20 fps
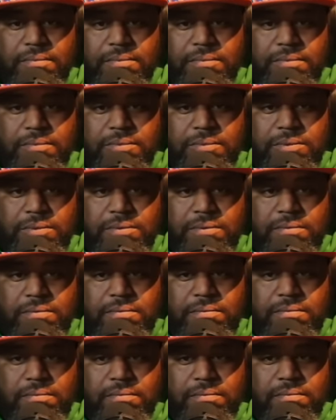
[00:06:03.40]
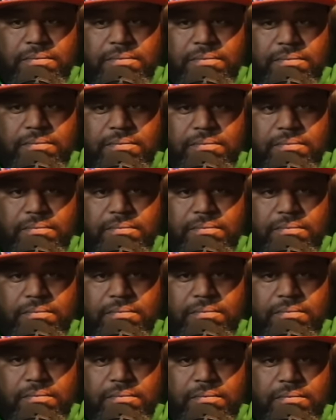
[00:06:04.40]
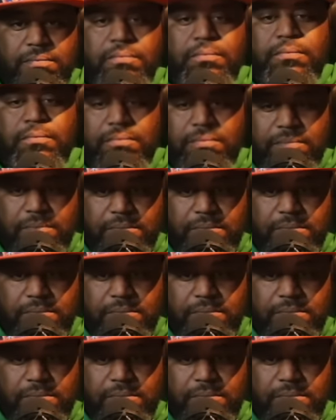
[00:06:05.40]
This person isn't speaking.